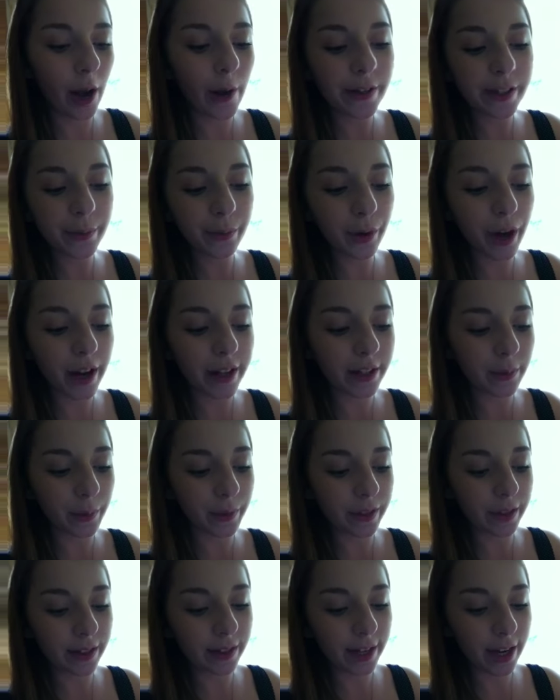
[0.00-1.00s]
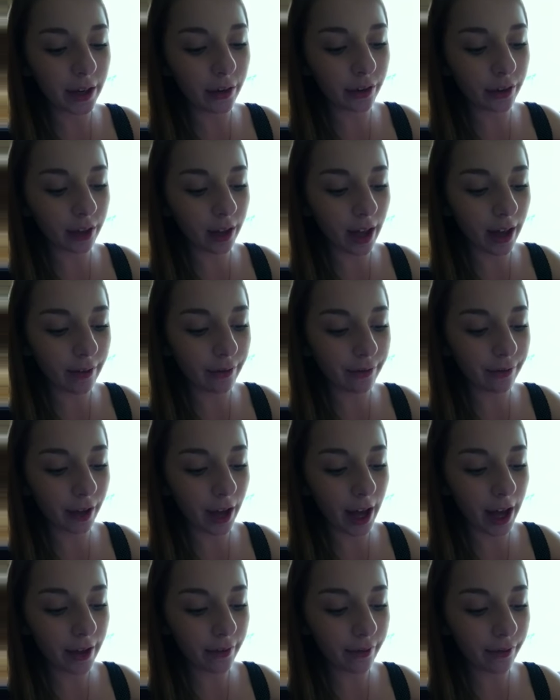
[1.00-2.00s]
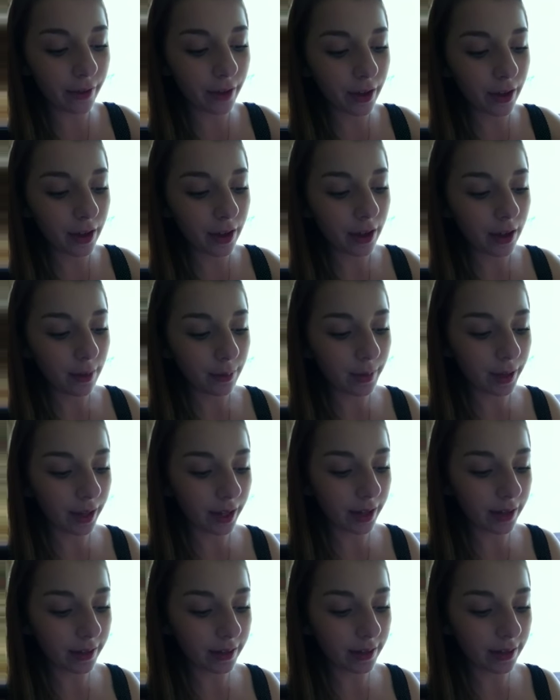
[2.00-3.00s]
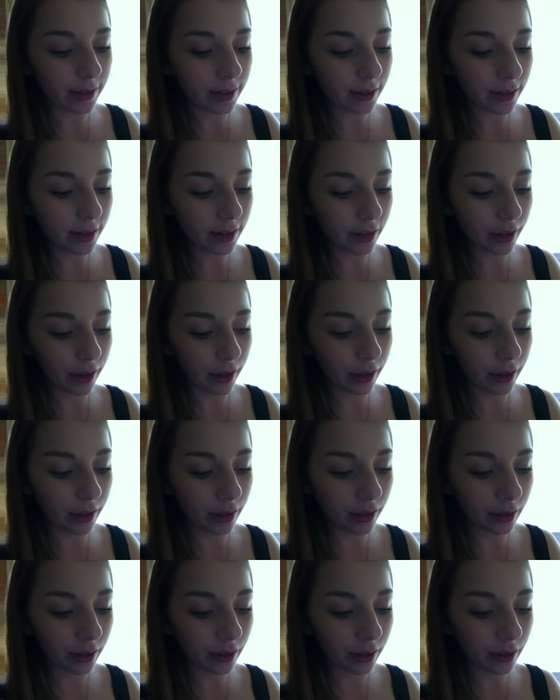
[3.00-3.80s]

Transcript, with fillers: I was surprised it wasn't Dead or Alive 5 because, you know,